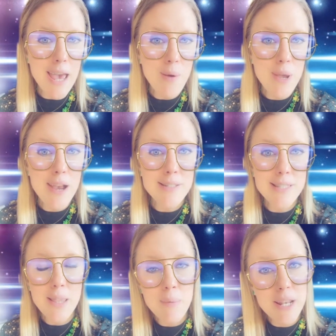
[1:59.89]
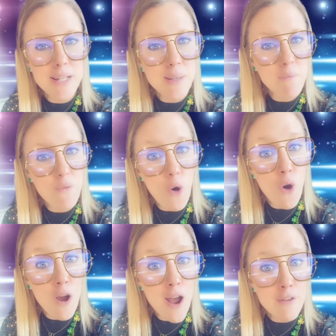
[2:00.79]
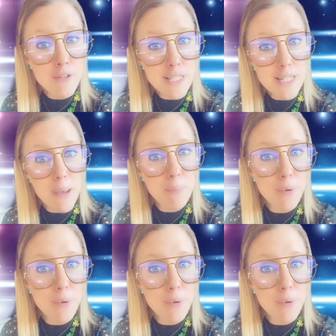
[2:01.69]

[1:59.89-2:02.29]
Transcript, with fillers: Day. We are celebrating some 400 step